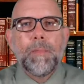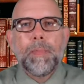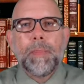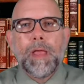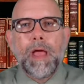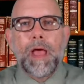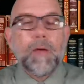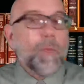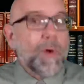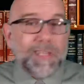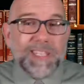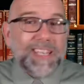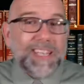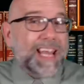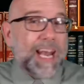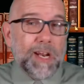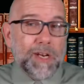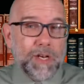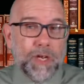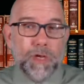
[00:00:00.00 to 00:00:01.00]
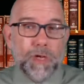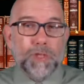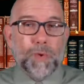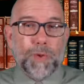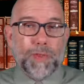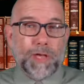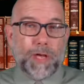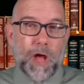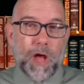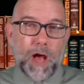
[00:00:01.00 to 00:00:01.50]
It wasn't that
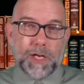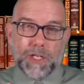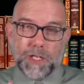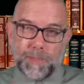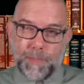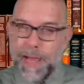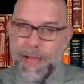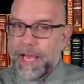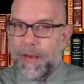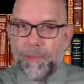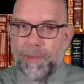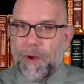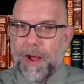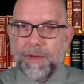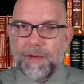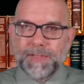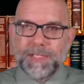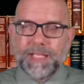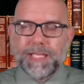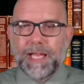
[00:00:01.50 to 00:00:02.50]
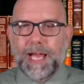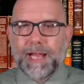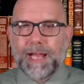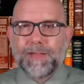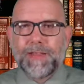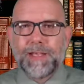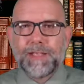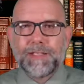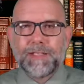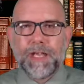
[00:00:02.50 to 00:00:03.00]
unusual that God should make a prophecy like
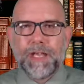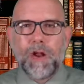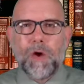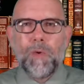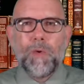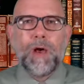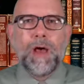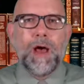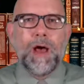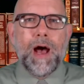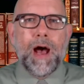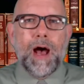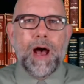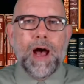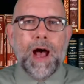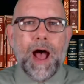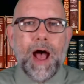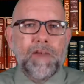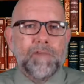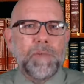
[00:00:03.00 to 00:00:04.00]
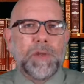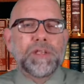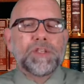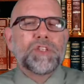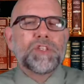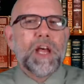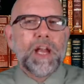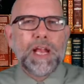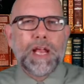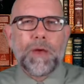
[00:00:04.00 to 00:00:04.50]
this. You know, I've been
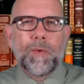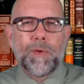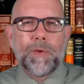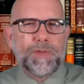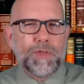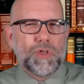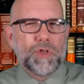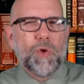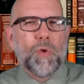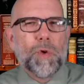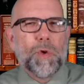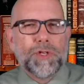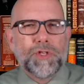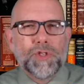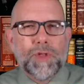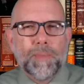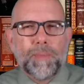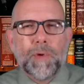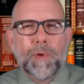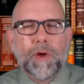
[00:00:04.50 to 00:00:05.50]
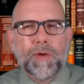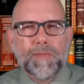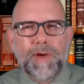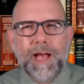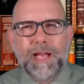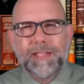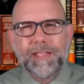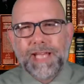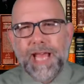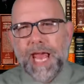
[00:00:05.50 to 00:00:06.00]
studying with George the book of
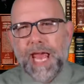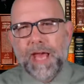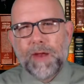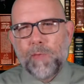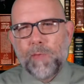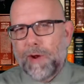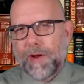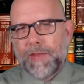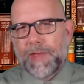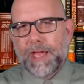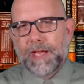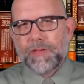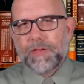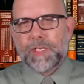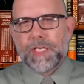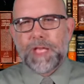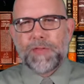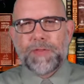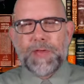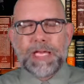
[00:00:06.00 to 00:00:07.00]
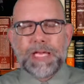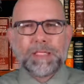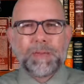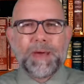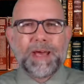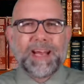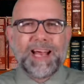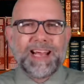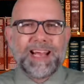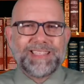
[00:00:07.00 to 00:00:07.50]
Isaiah. And one of the interesting things
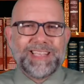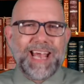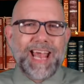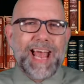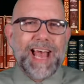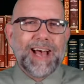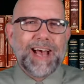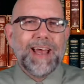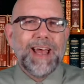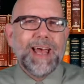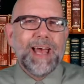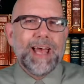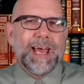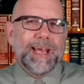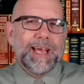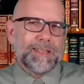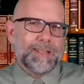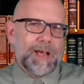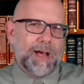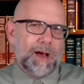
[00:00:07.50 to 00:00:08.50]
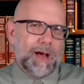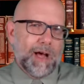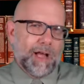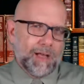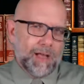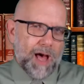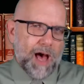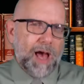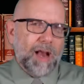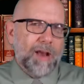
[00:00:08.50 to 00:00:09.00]
about Isaiah is a
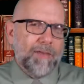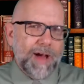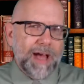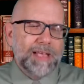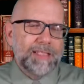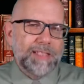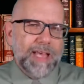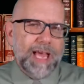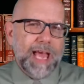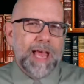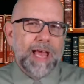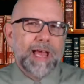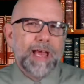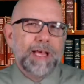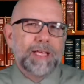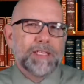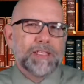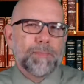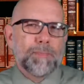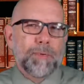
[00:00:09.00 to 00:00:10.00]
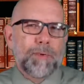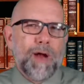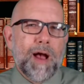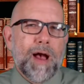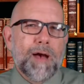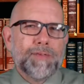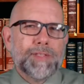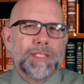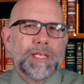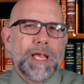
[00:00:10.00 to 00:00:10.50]
lot of Isaiah is a
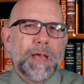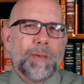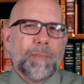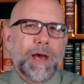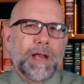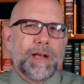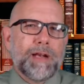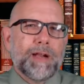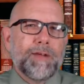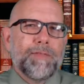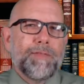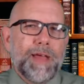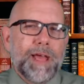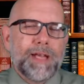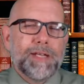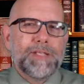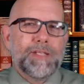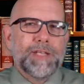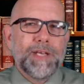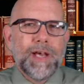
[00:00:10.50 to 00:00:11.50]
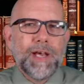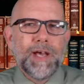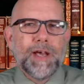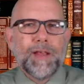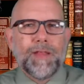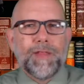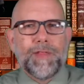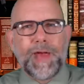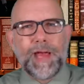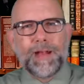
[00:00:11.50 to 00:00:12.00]
prophecy about an event
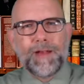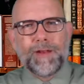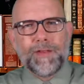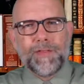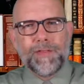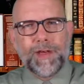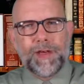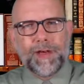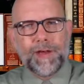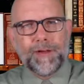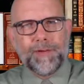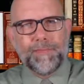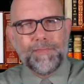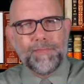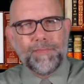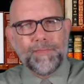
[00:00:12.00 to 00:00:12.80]
that the